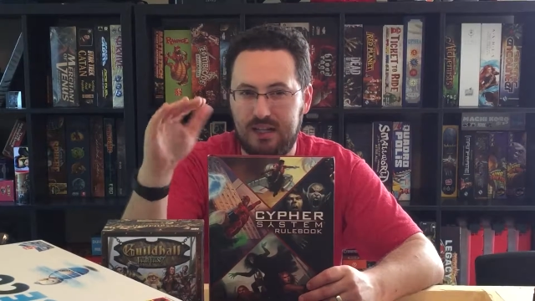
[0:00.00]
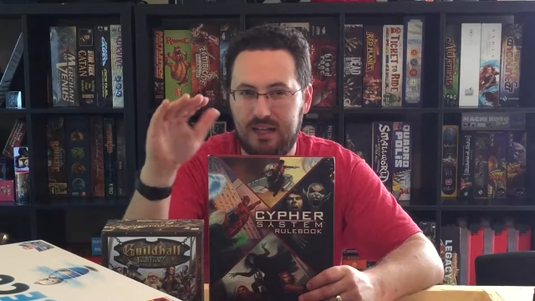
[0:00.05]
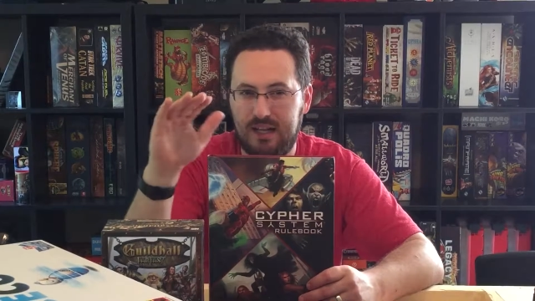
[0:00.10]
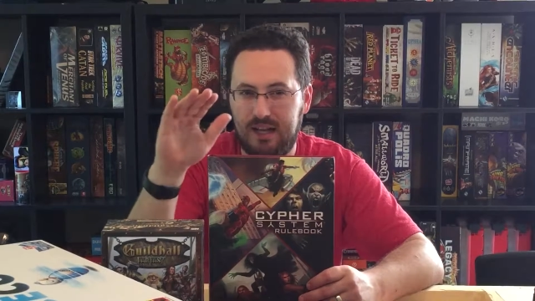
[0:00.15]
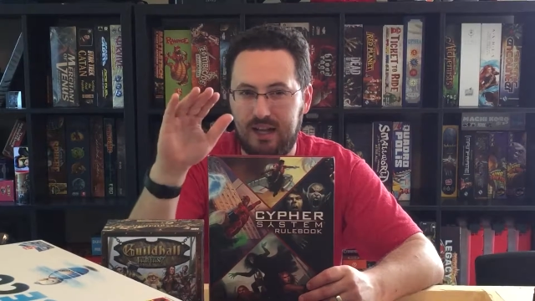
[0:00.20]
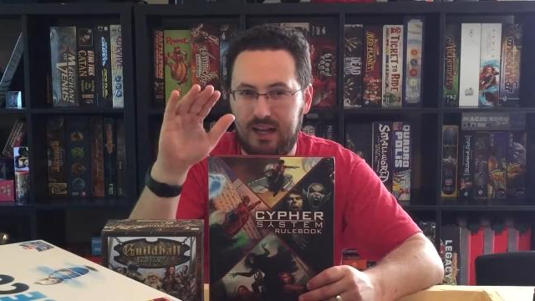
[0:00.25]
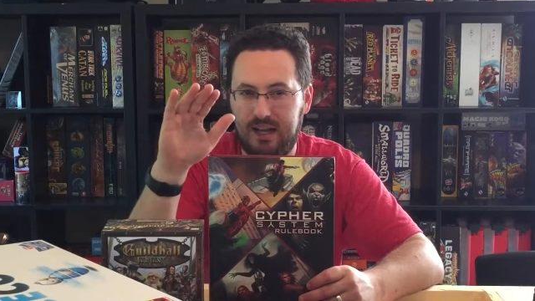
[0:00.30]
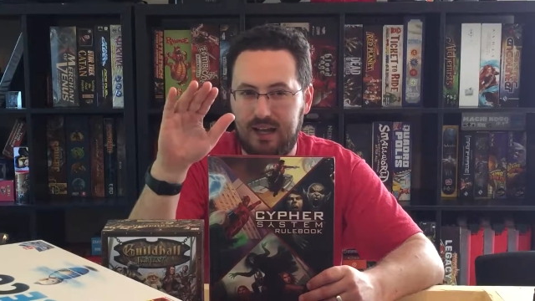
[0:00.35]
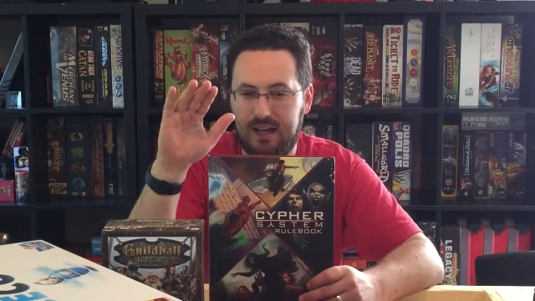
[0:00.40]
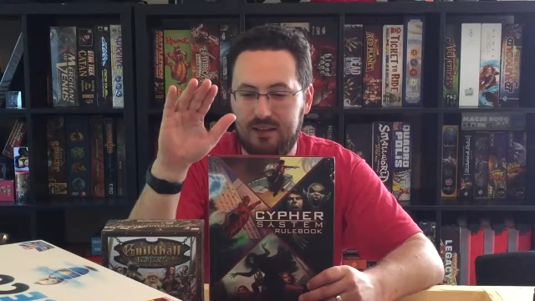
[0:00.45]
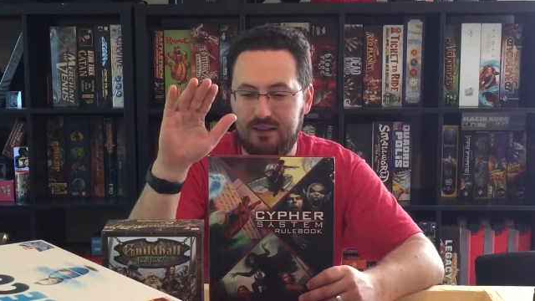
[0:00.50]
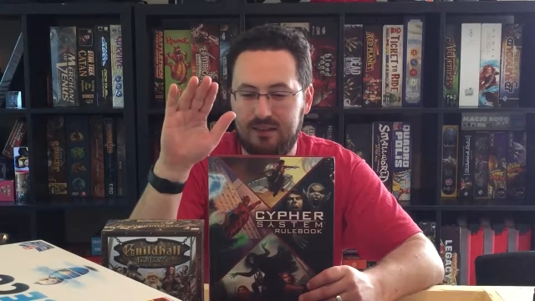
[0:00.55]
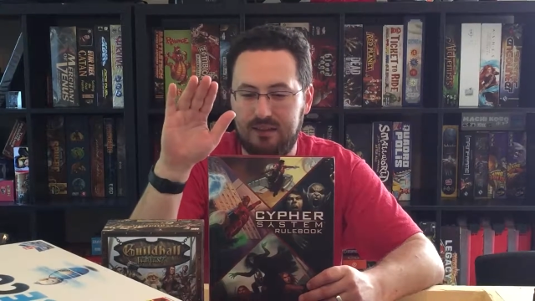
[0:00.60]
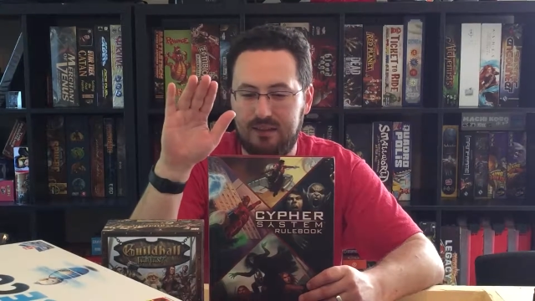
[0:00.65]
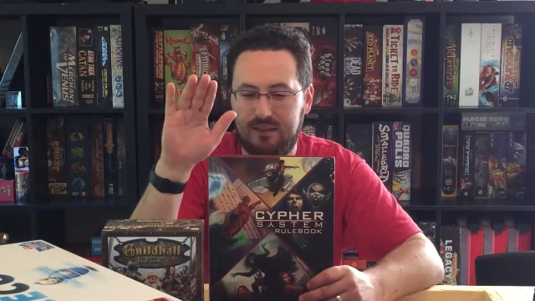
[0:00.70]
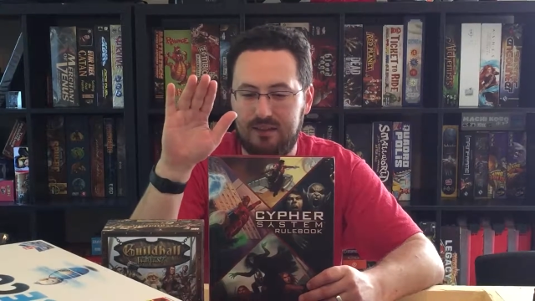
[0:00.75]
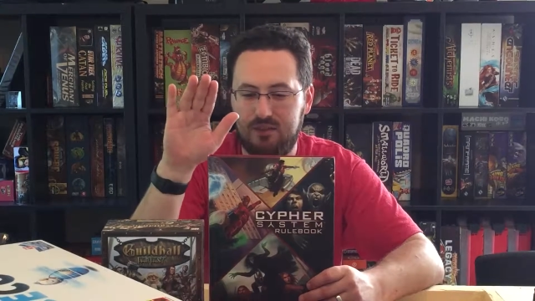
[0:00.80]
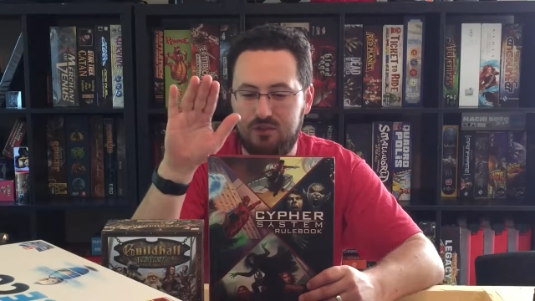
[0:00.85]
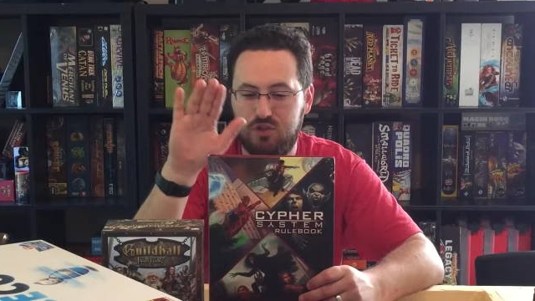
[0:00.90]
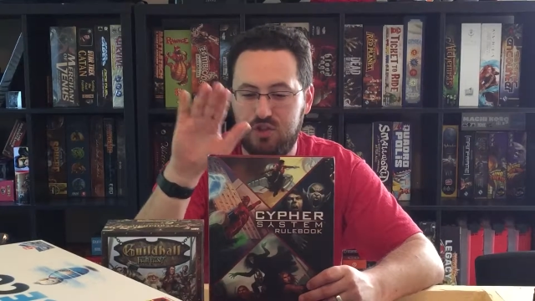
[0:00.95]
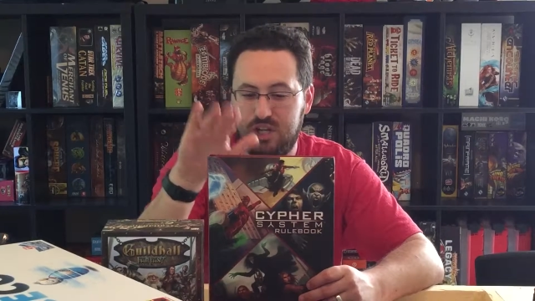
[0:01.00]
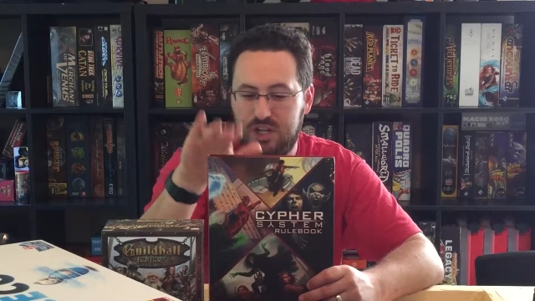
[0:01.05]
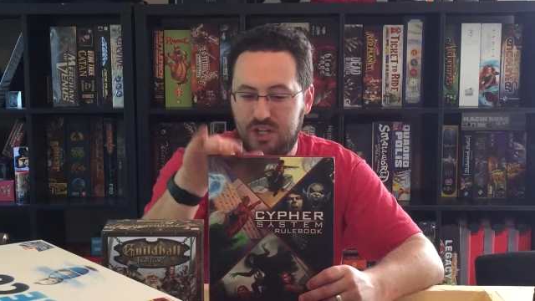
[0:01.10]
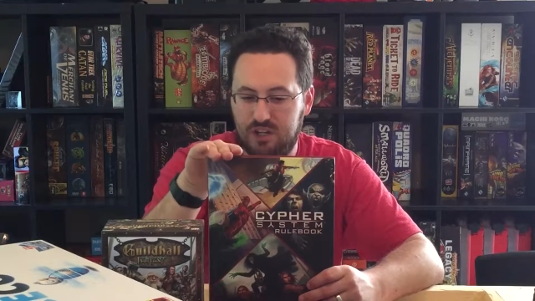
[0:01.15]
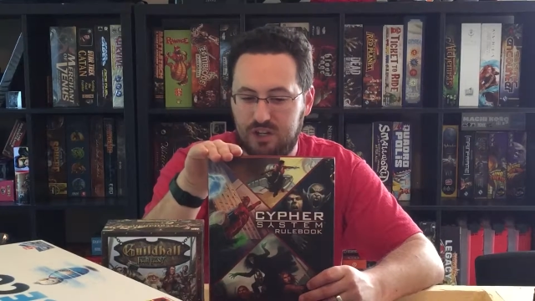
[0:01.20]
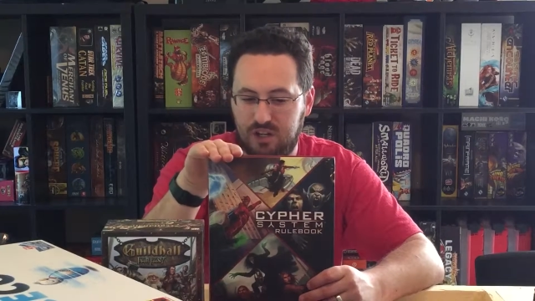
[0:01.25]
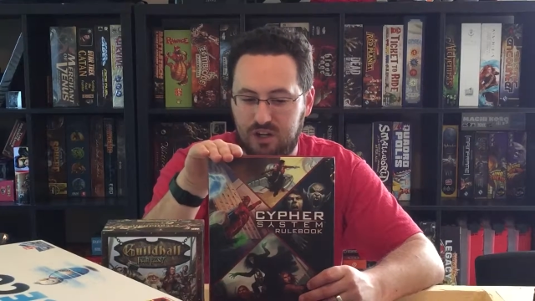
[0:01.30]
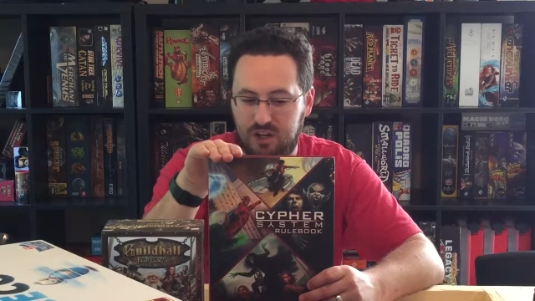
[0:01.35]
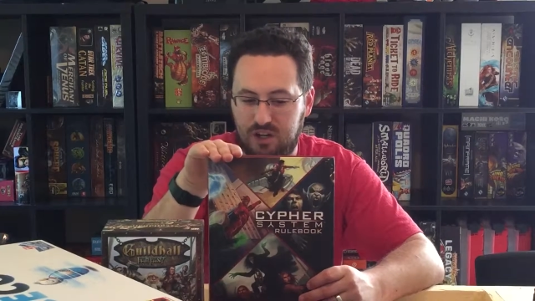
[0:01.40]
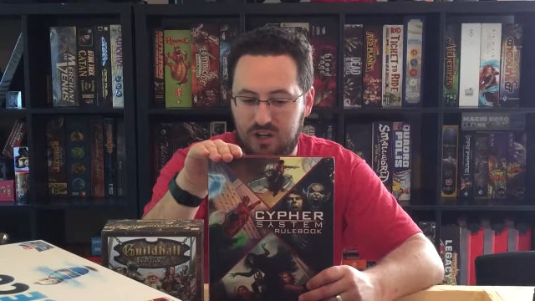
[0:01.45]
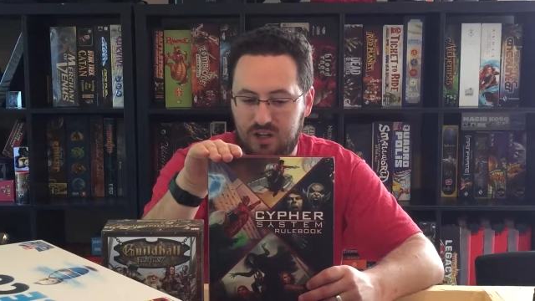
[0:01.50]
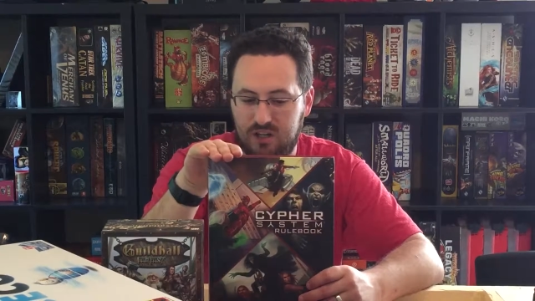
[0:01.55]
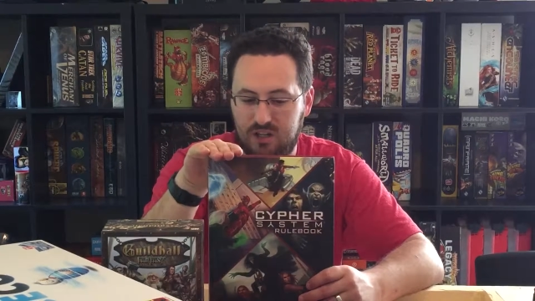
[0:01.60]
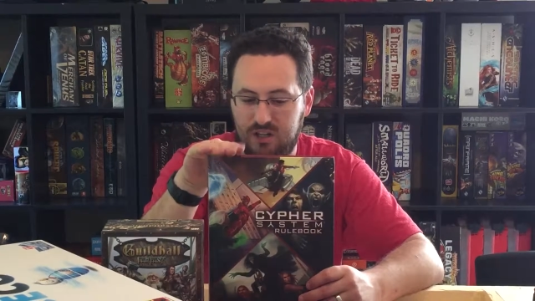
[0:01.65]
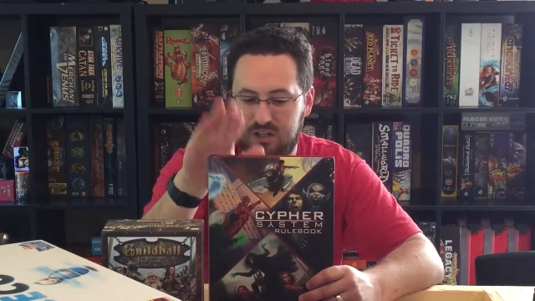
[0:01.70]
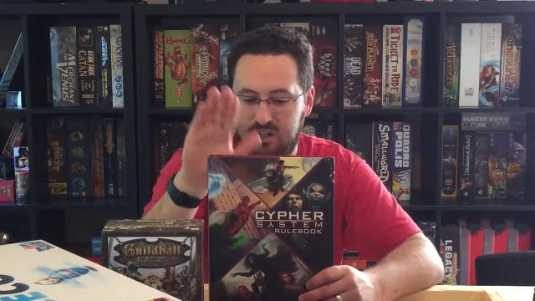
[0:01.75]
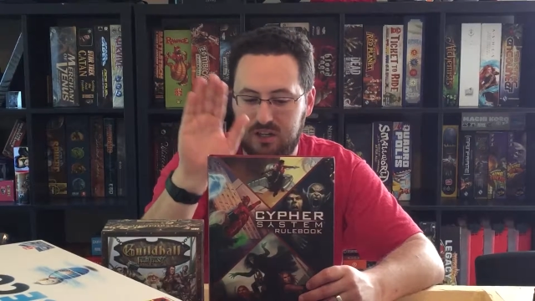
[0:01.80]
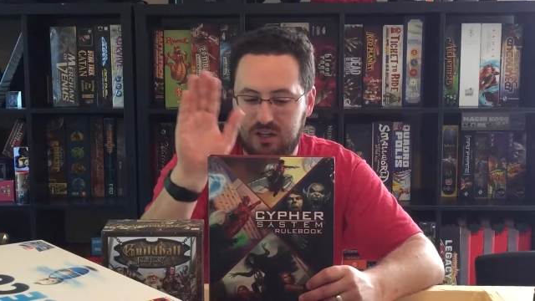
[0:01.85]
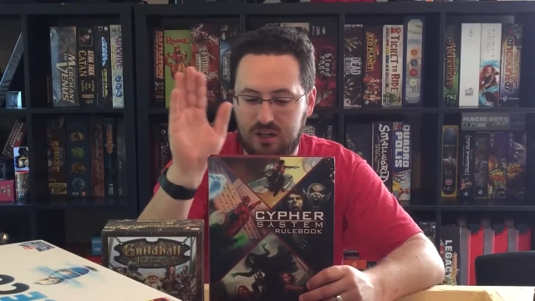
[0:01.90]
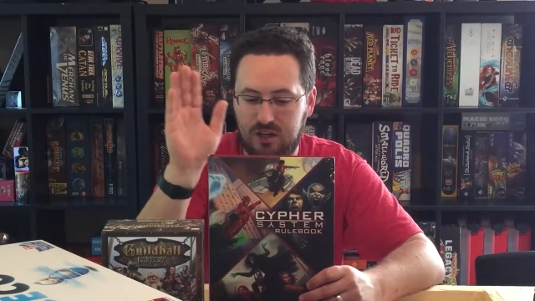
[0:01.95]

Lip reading: at Gen Con,